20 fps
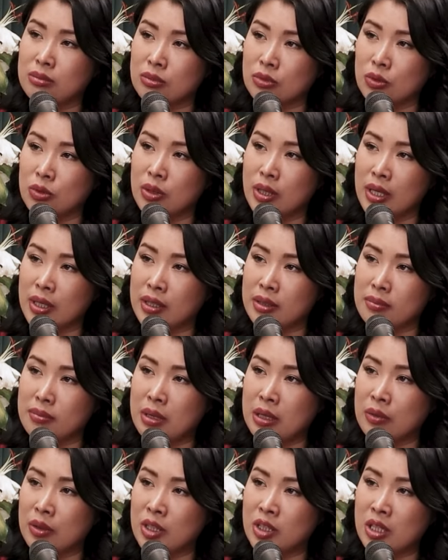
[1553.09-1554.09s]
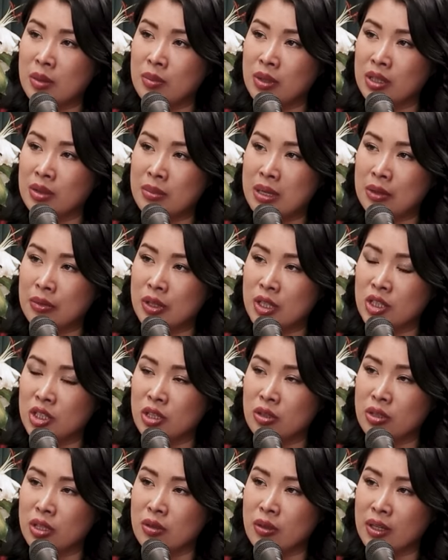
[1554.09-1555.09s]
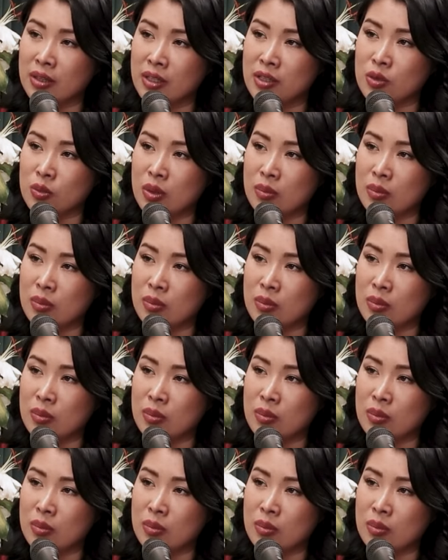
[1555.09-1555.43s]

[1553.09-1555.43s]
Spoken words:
Yeah, like, Margaret, I'm gonna Margaret Cho you on this